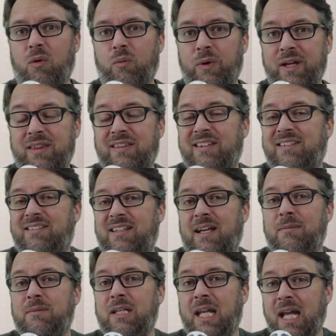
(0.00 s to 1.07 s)
with the
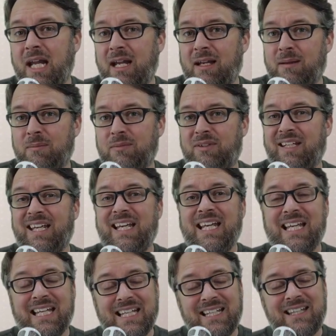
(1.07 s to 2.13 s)
same names
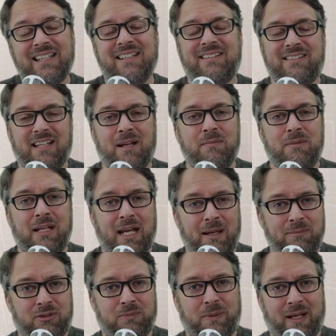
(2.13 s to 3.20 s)
in the same
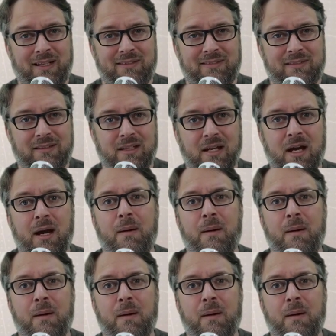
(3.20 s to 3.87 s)
namespace.